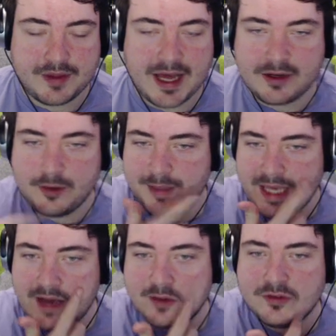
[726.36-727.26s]
that could
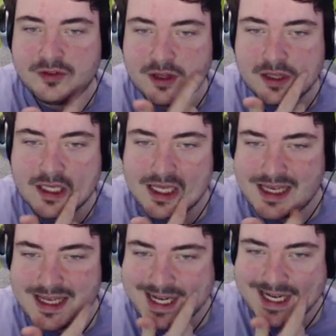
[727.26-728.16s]
be out.
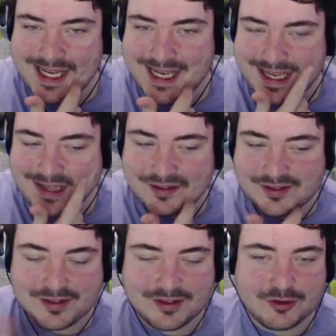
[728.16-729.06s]
And it
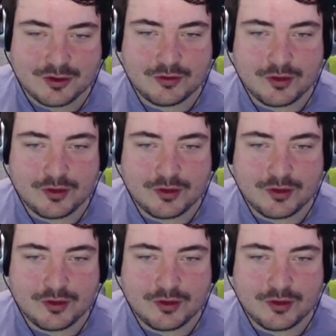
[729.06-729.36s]
is. Out. Joe